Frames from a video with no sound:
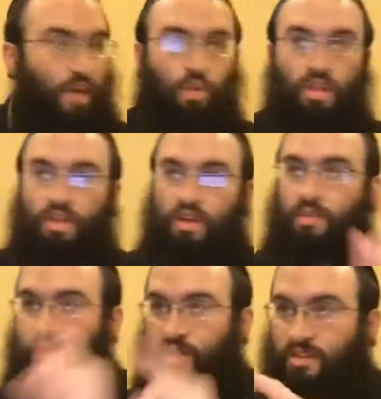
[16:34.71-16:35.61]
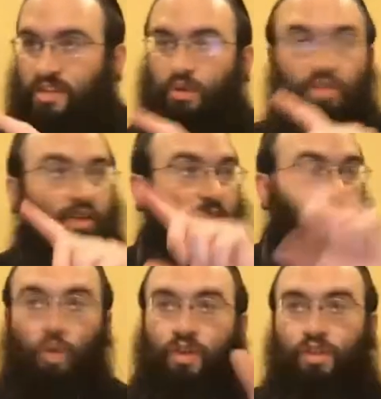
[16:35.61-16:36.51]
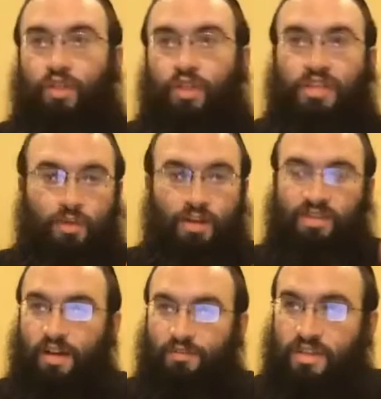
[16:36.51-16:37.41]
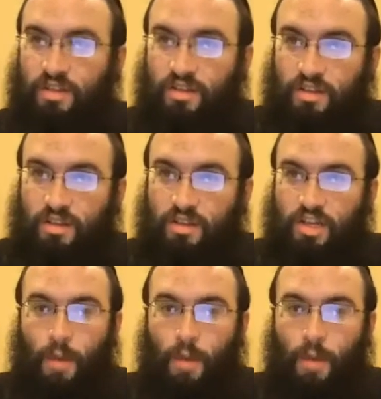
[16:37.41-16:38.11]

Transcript: and I want to think about this, and I want to think about all the other things but davening.